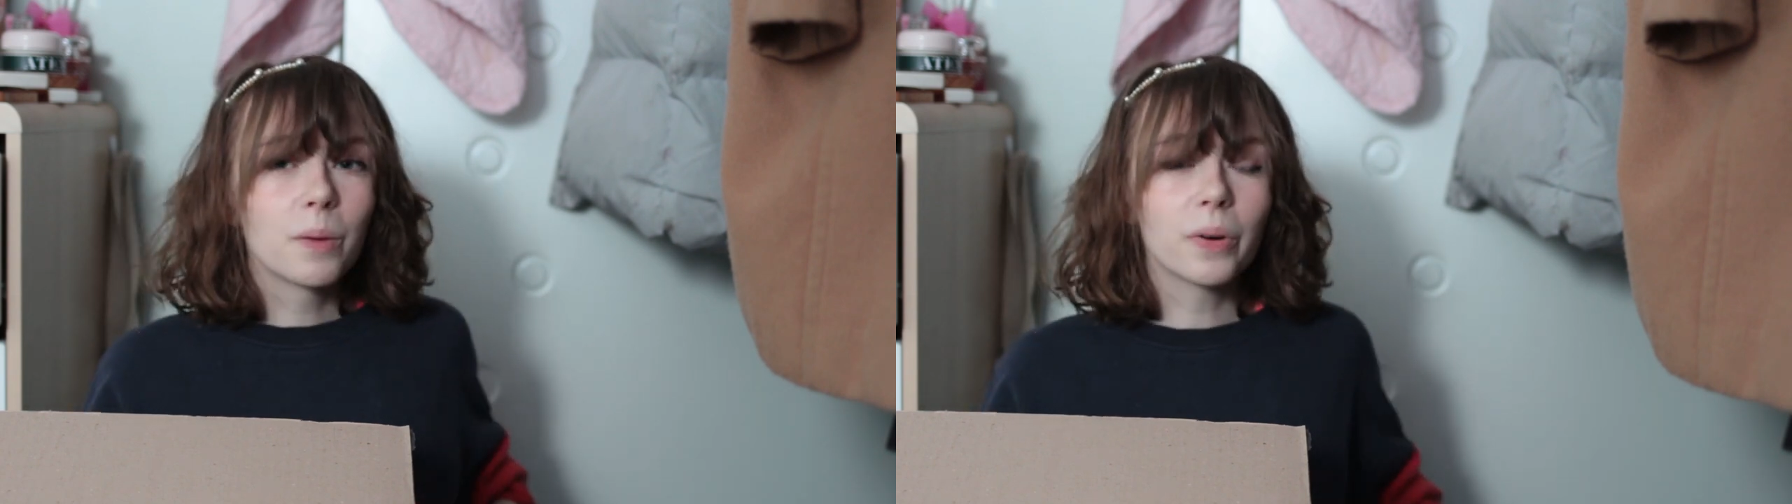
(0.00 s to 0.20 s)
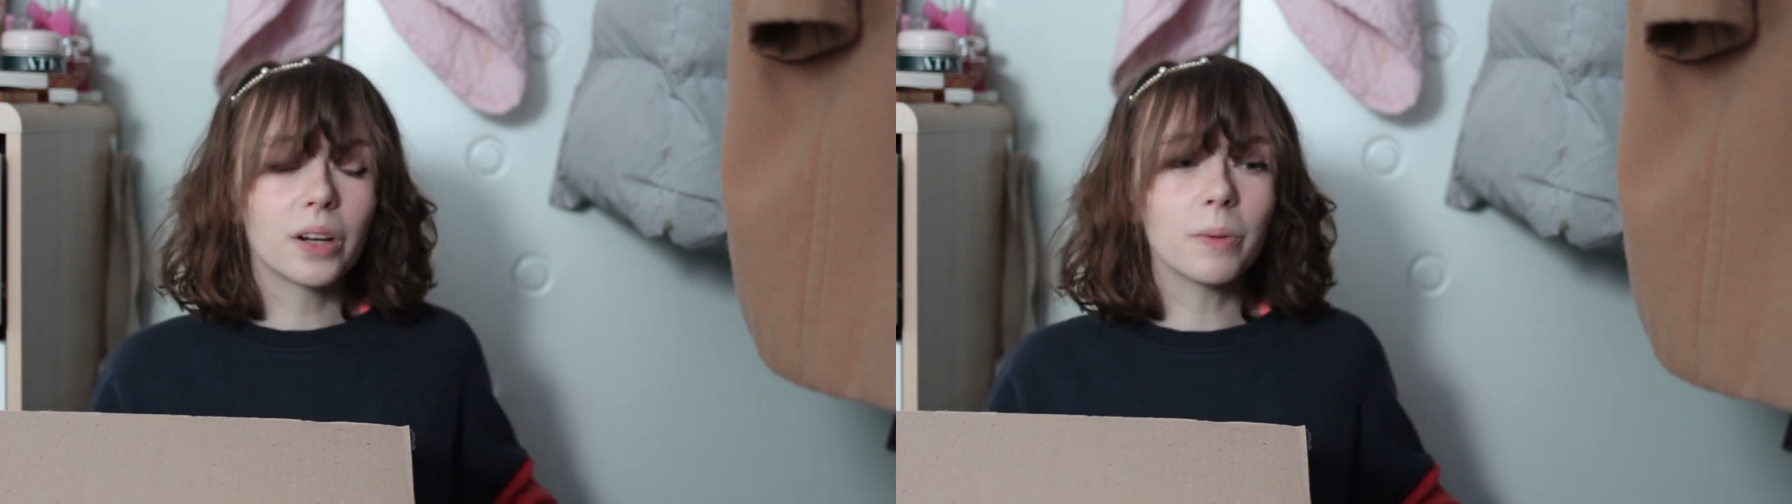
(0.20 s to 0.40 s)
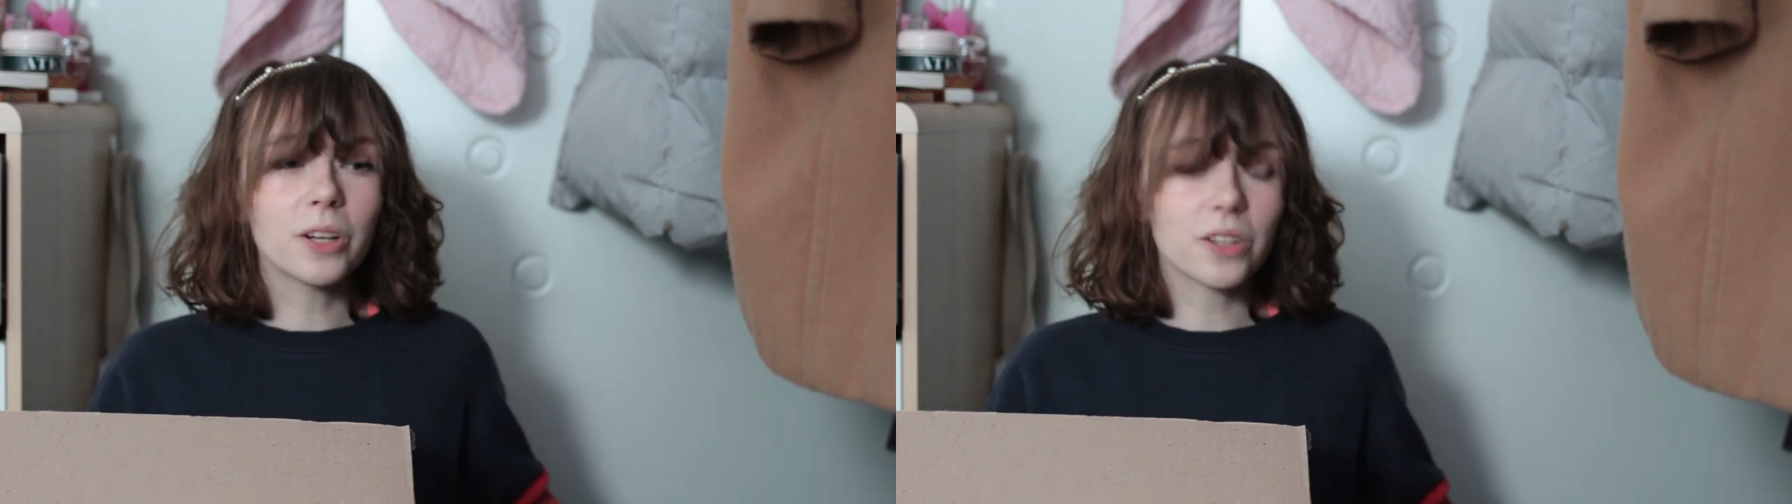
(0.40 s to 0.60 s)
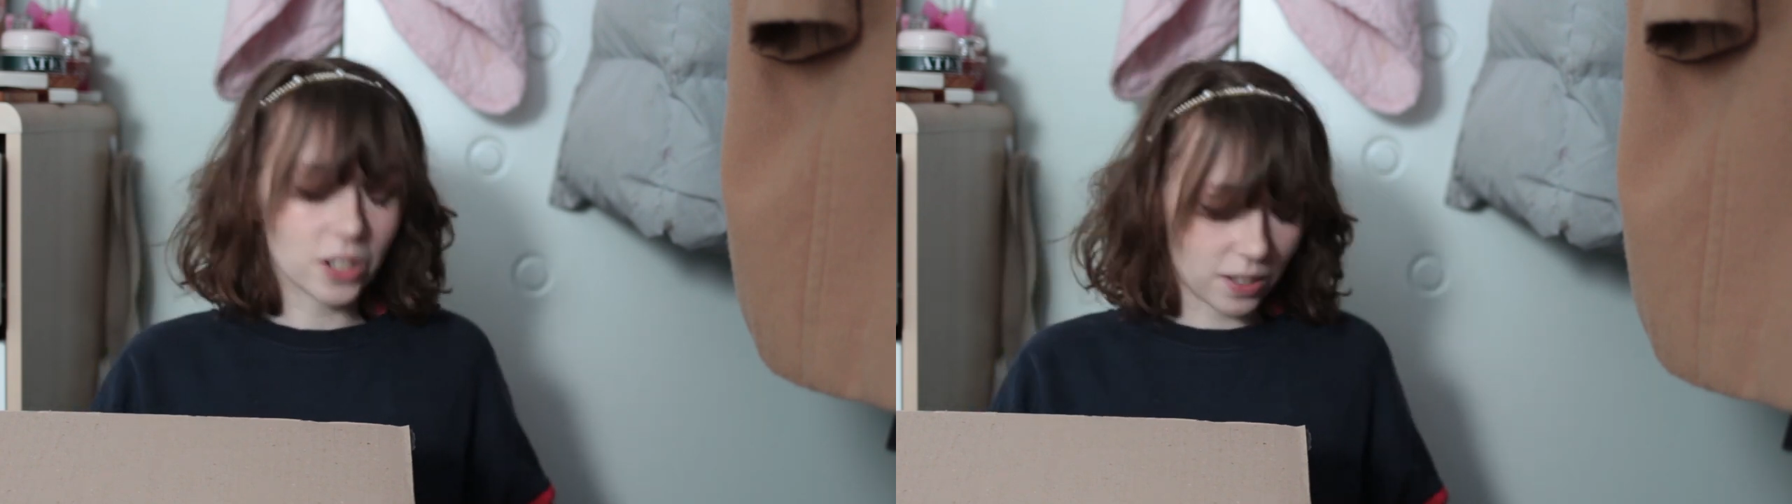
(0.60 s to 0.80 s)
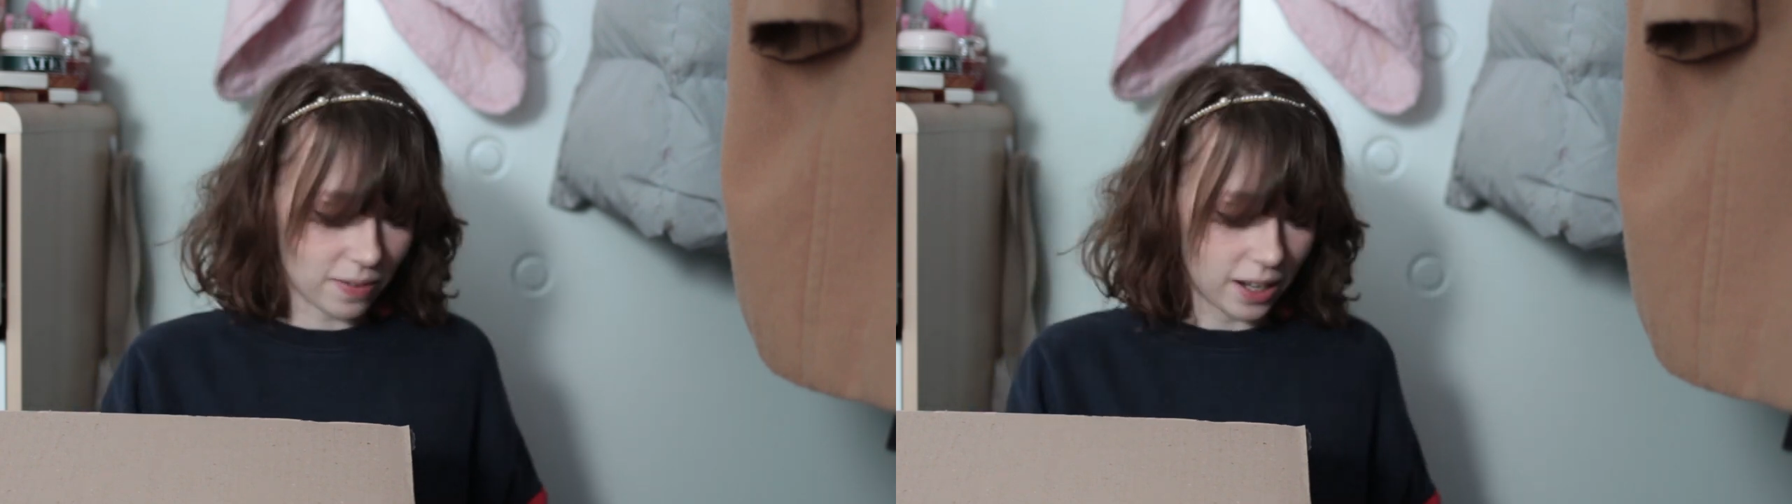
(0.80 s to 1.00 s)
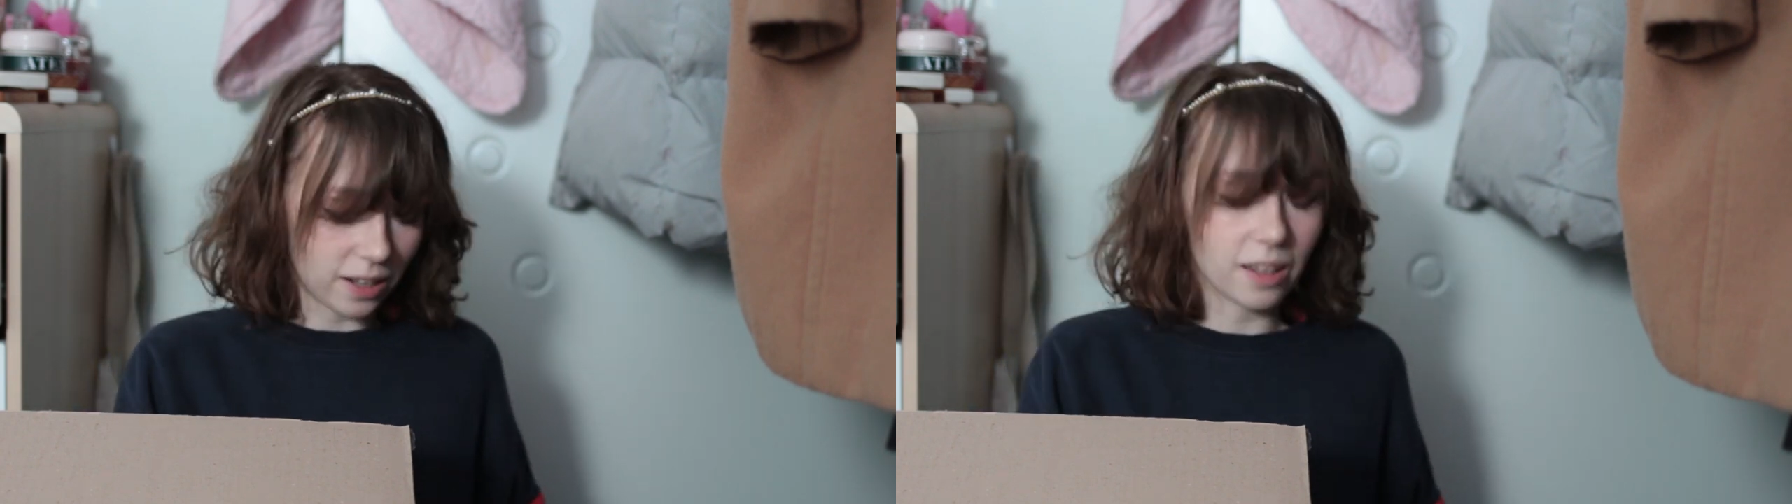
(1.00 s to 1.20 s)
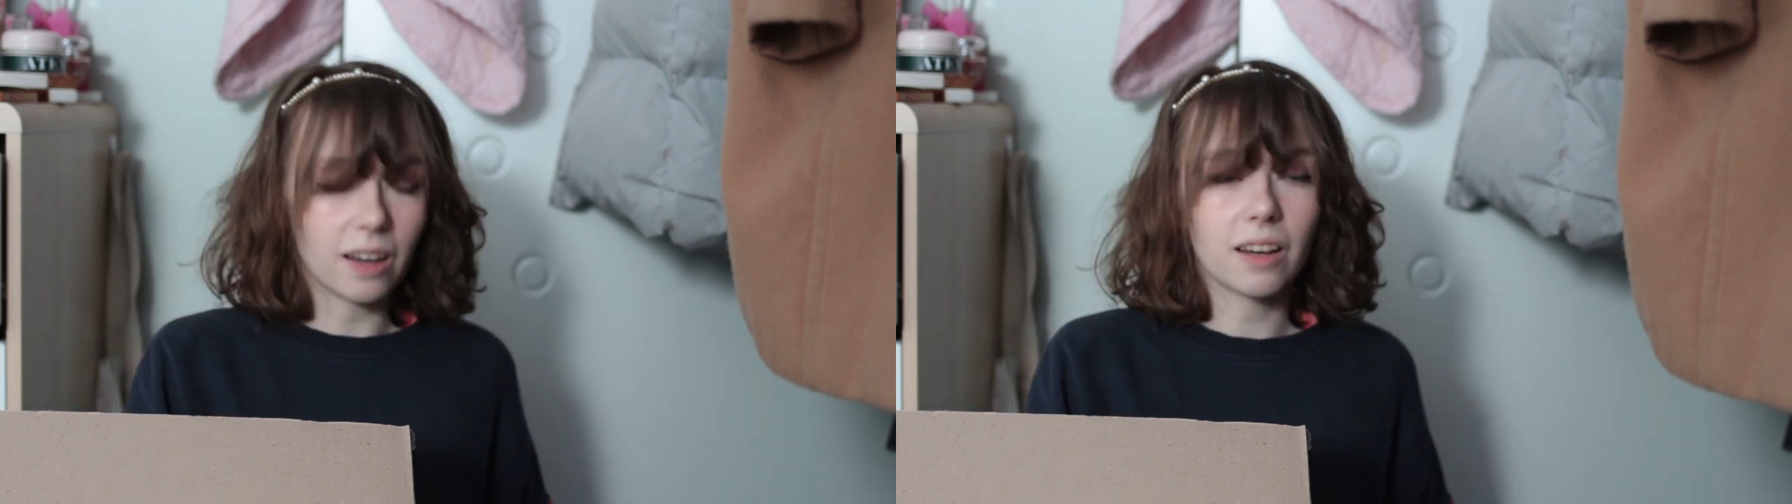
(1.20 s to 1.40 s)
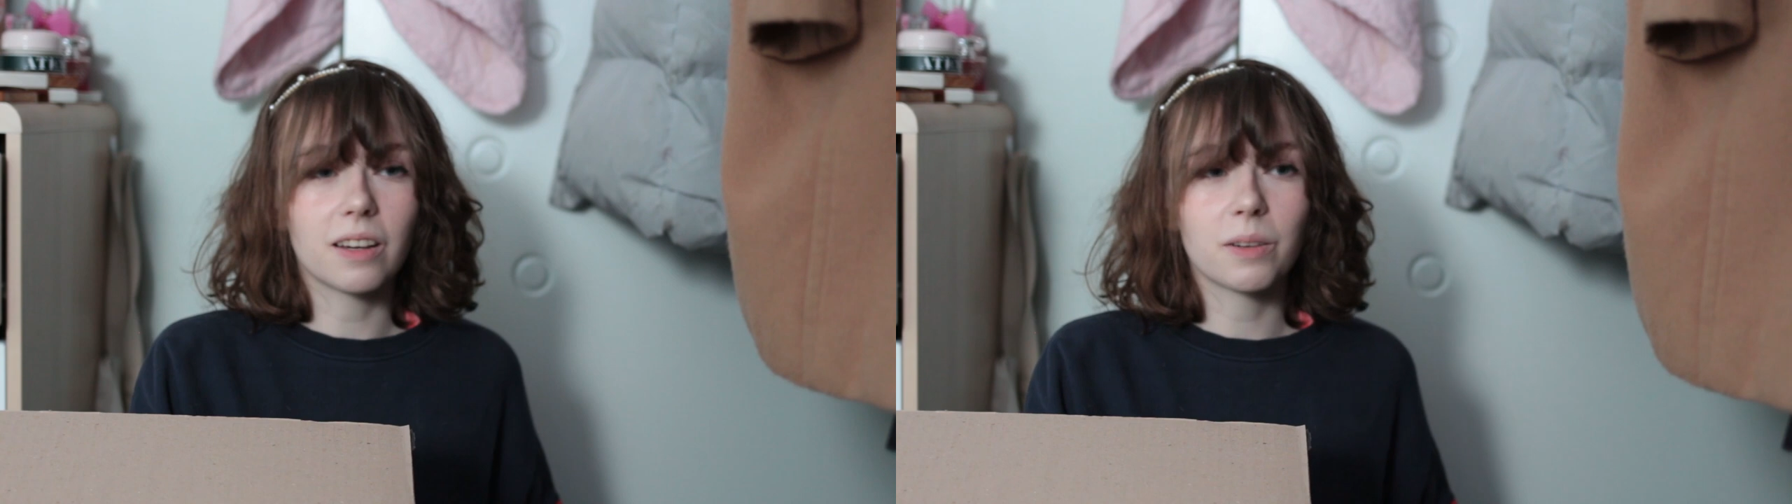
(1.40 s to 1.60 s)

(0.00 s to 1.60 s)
pretty much just figured that I